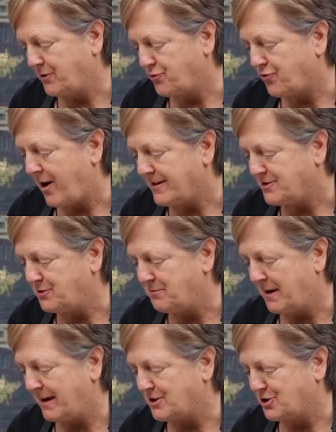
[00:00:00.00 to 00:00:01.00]
we try to
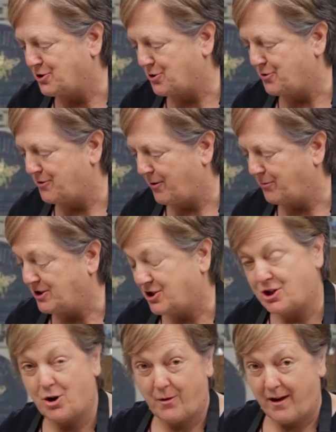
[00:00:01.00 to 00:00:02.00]
make sure that we
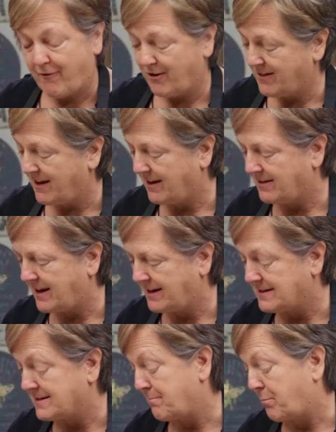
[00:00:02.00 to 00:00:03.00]
show everything that
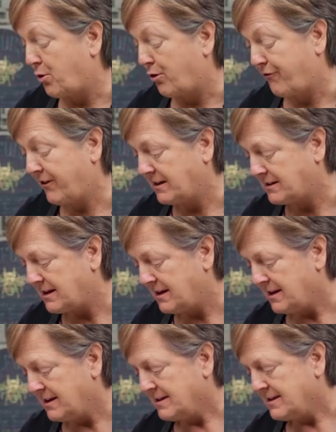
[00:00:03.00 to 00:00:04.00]
isn't perfect
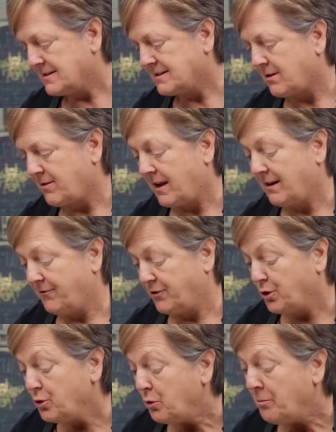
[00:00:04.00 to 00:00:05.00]
so that if
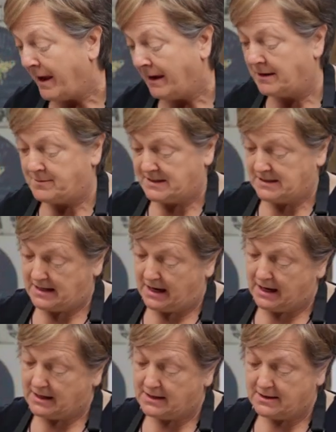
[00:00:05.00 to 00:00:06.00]
you make a
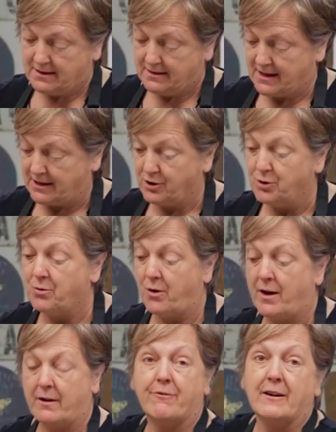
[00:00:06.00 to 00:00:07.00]
mistake, then you
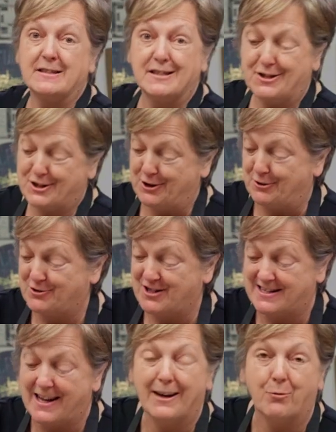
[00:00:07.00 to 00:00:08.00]
know how to fix it too,
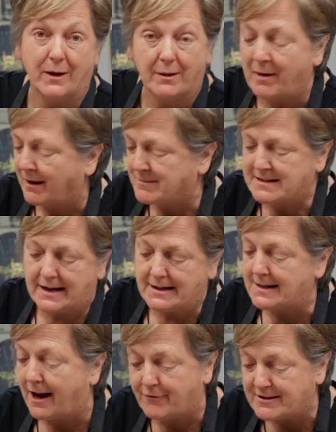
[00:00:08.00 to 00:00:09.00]
just like we make
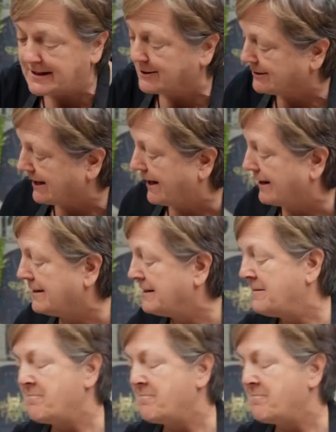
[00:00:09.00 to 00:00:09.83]
mistakes every single day.